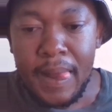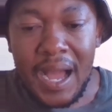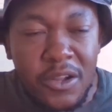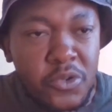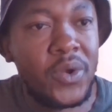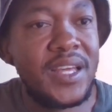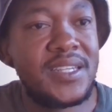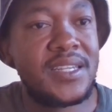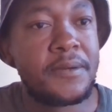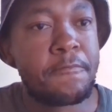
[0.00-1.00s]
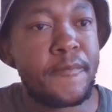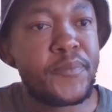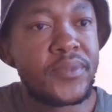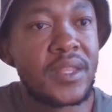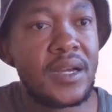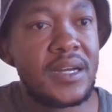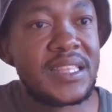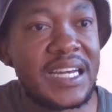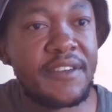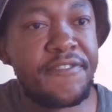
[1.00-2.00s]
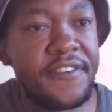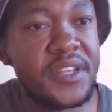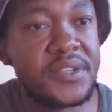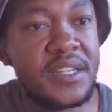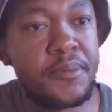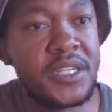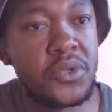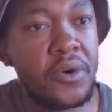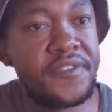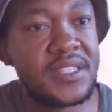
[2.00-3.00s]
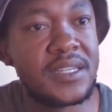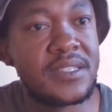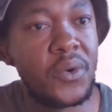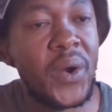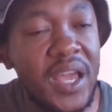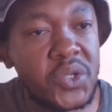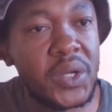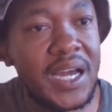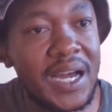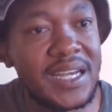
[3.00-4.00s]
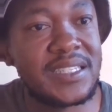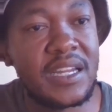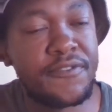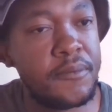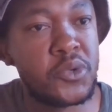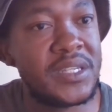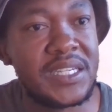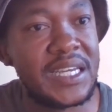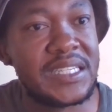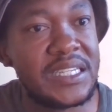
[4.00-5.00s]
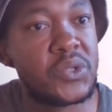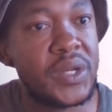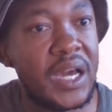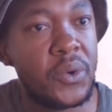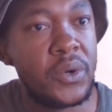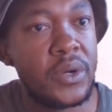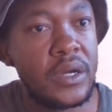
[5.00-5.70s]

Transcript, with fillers: acknowledging that 5,000 police officers were actually arrested from 2019 to now,